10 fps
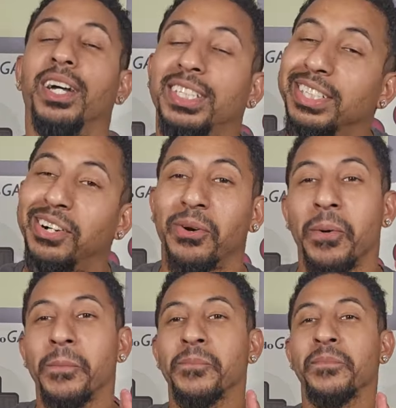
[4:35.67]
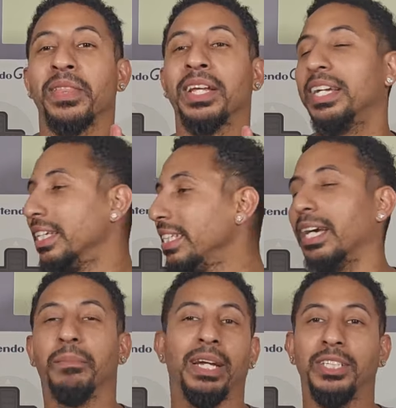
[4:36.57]
so yeah,
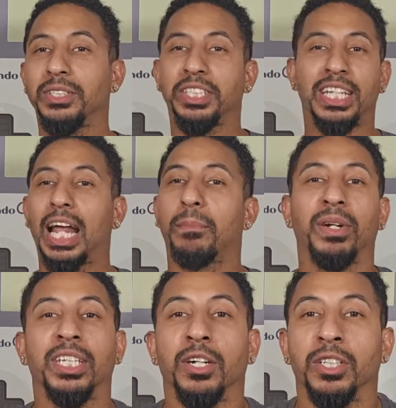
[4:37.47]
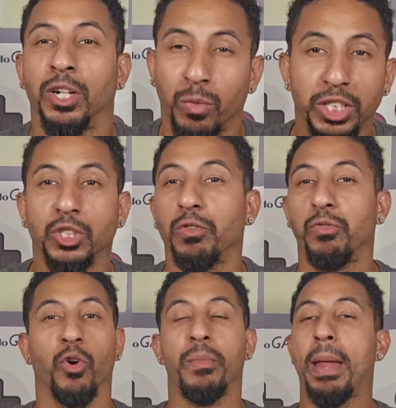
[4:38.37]
man, you, you gotta bring the, the original
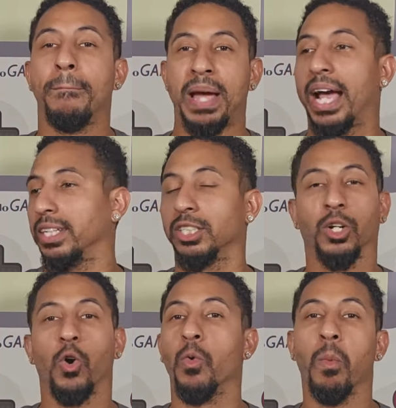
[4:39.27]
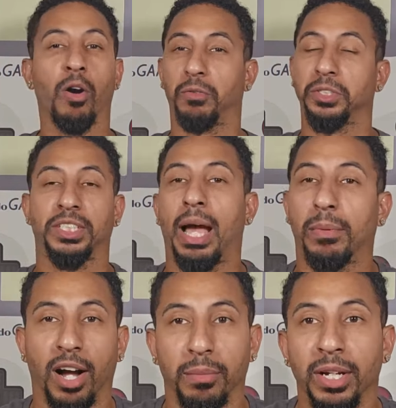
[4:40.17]
format back to the whole Marvel vs.
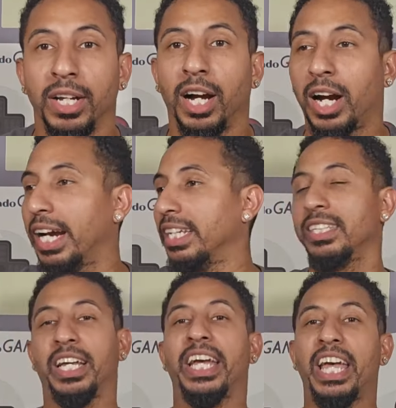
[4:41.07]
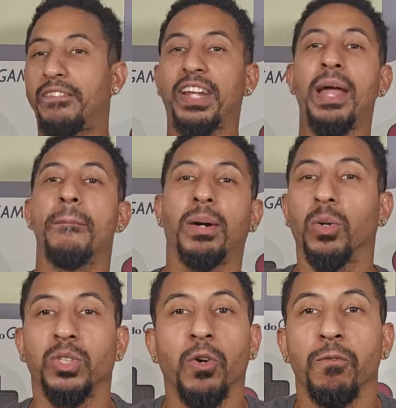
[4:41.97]
Capcom. Alright, if it ain't
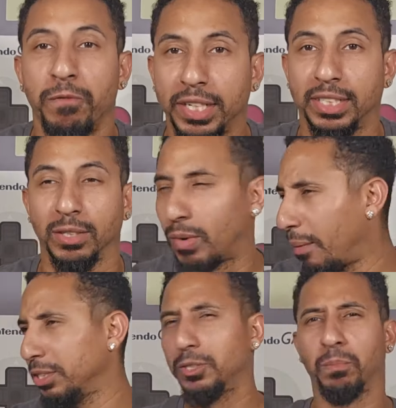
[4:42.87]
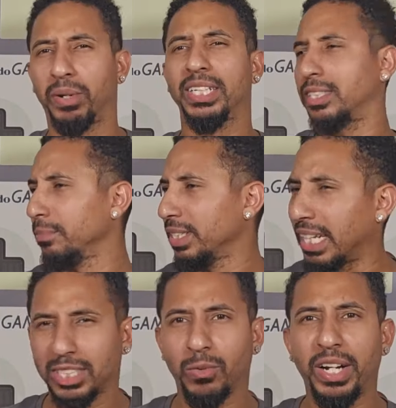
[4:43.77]
broke, don't fix it. Why would you break something
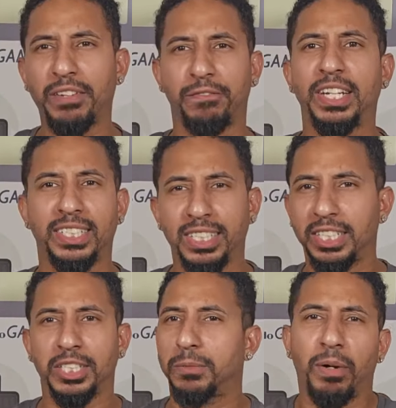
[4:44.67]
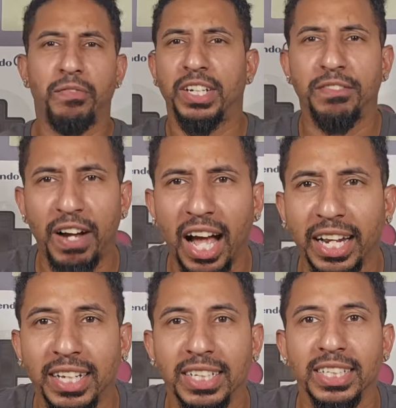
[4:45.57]
that's already fixed and it's perfectly fine?
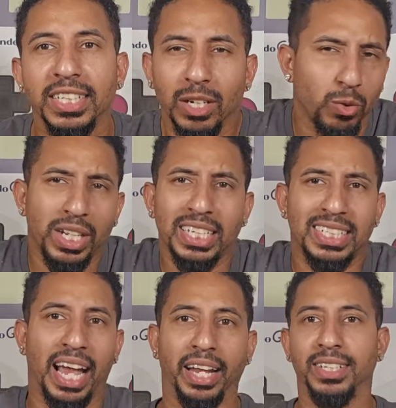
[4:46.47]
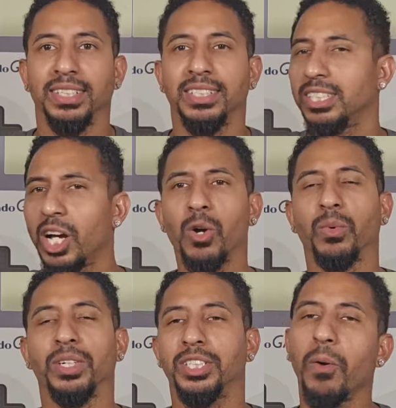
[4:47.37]
Like, who does that?
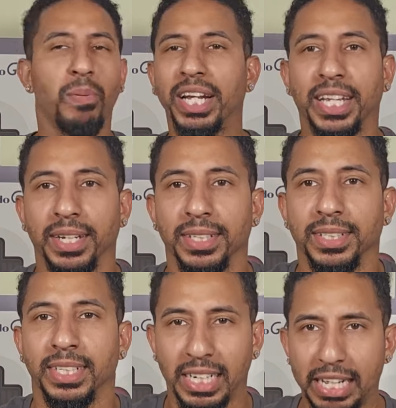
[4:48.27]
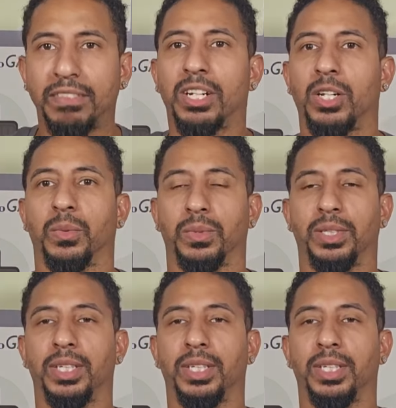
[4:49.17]
No, don't break it leave it alone.